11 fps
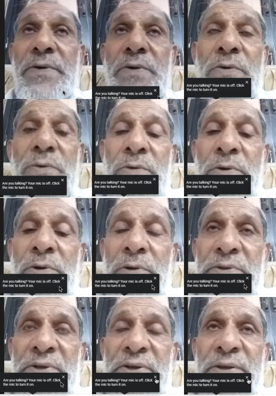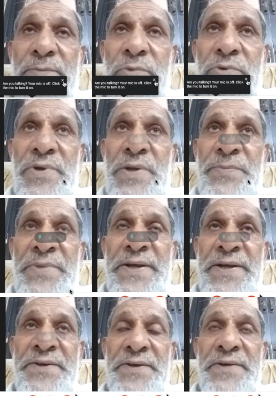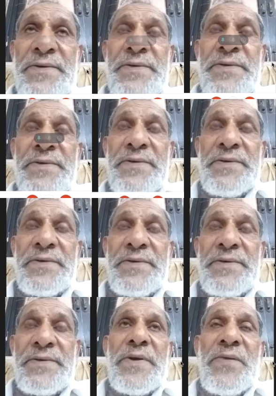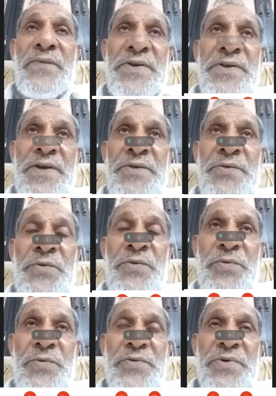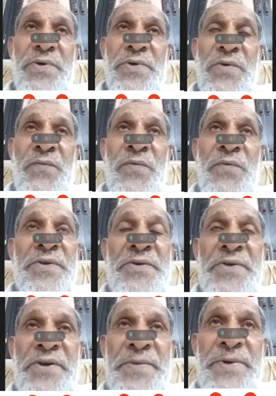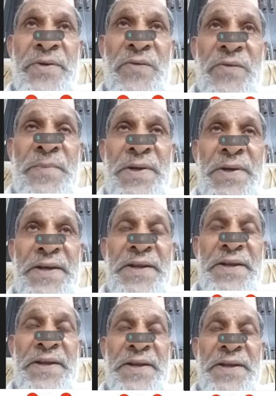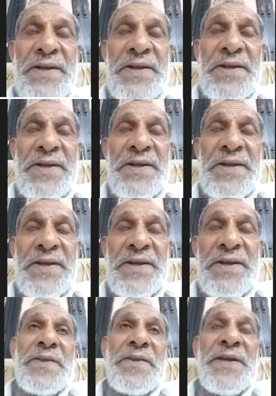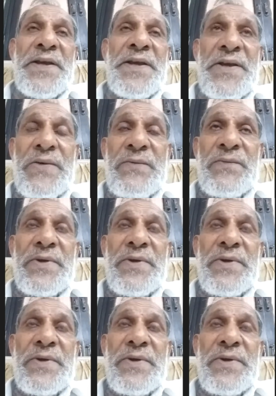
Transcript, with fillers: all the chemotherapy agent which are used for the treatment of malignancy, they have